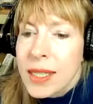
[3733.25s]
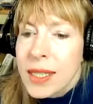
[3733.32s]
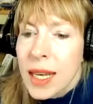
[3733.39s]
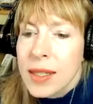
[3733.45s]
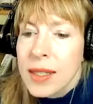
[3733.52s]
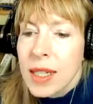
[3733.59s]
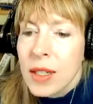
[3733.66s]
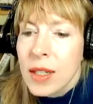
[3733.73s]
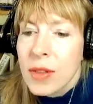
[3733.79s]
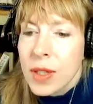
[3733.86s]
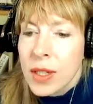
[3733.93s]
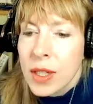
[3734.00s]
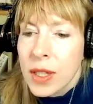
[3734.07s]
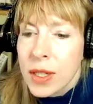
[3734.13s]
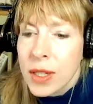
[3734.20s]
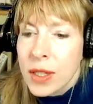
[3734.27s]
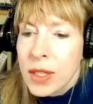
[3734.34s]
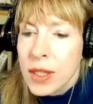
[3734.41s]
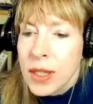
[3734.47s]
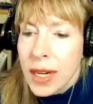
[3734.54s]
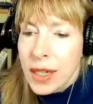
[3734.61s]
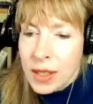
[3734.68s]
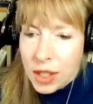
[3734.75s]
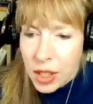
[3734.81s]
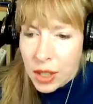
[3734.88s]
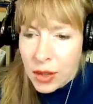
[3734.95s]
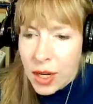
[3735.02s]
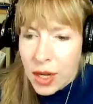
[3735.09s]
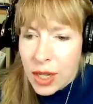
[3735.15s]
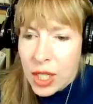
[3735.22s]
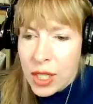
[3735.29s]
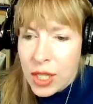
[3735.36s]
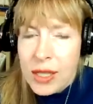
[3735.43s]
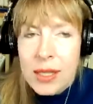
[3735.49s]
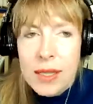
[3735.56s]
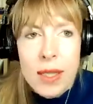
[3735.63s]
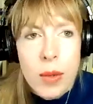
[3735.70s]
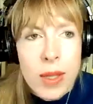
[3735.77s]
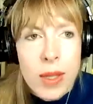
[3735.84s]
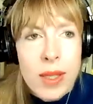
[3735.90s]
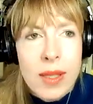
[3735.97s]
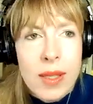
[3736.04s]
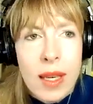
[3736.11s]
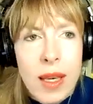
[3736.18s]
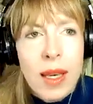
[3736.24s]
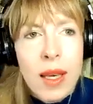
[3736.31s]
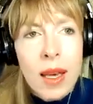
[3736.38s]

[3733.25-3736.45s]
testing for clinical next generation sequencing.